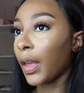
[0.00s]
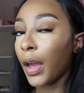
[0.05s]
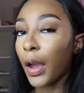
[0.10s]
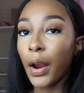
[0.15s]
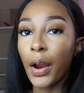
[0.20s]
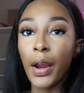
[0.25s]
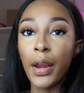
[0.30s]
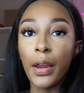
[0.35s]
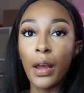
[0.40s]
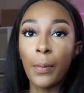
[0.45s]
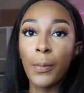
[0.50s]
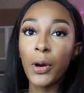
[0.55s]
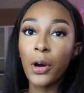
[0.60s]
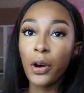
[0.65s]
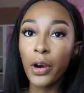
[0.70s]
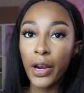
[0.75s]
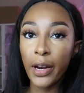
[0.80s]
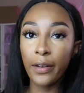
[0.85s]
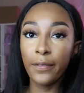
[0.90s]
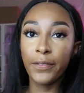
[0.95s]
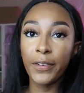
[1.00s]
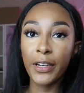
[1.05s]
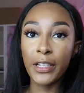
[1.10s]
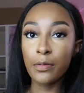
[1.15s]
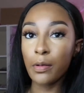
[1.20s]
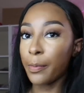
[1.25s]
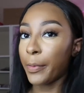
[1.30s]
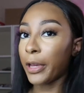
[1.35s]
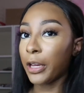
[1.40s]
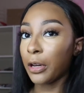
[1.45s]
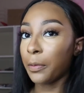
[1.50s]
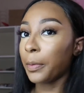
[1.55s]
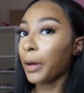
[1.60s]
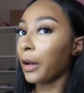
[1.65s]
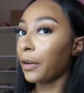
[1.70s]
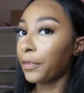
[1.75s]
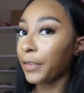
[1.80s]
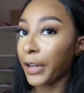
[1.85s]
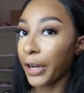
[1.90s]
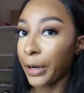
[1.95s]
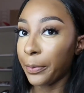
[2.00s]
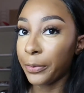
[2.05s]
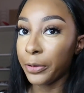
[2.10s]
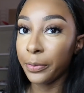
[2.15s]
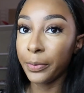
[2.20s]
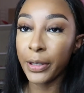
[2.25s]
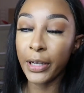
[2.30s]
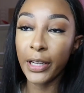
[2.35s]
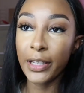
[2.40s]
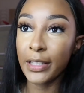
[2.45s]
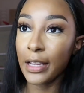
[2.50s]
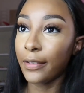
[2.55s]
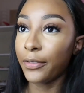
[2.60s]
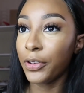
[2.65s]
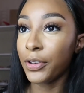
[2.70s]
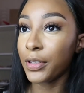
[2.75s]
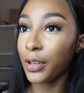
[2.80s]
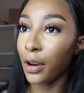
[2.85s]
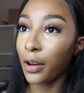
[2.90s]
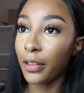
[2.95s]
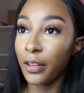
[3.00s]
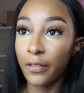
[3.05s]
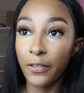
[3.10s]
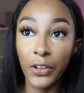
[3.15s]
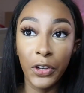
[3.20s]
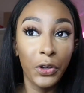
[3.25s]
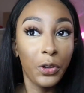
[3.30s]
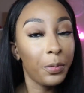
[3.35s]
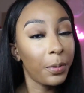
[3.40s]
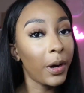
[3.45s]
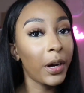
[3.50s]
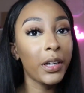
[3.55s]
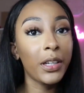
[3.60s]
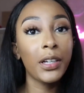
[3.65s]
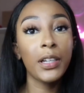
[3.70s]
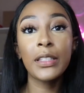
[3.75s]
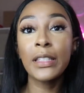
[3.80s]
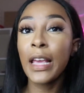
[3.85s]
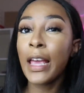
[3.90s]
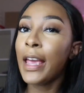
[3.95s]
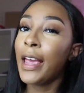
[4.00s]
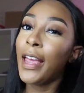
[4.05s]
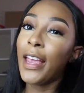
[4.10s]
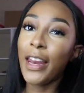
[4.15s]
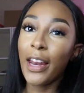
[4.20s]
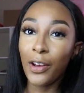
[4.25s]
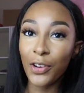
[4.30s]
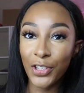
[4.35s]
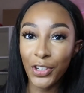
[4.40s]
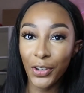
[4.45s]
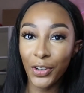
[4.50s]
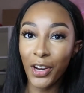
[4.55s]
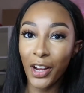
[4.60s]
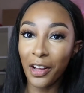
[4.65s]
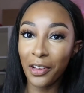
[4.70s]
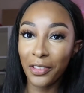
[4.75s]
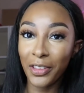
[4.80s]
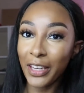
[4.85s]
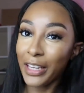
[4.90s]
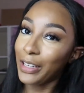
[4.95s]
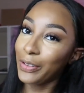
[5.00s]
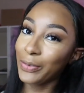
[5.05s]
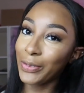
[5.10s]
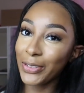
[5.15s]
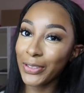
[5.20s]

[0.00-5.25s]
All right, I'm gonna go ahead and finish my makeup off camera because I've used all of the new products and I'll show y'all the end